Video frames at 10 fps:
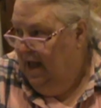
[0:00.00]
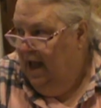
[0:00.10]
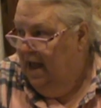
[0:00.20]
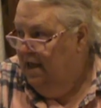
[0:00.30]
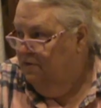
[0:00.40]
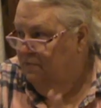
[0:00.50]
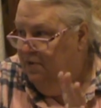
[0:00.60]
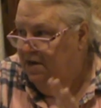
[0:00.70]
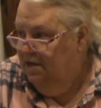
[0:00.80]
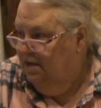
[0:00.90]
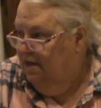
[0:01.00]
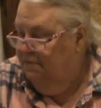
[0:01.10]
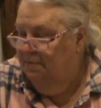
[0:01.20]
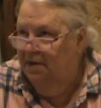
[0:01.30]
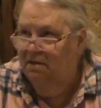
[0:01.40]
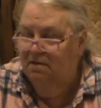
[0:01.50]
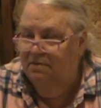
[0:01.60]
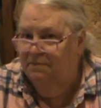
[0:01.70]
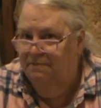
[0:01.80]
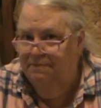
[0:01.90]
And when he left, I'm like,
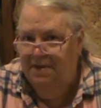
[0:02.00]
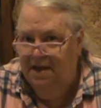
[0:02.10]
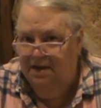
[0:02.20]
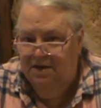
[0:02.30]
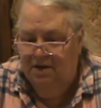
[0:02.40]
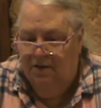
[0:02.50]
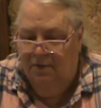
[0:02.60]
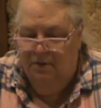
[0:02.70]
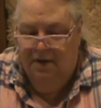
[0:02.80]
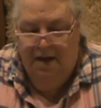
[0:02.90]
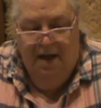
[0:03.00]
oh, man, you know.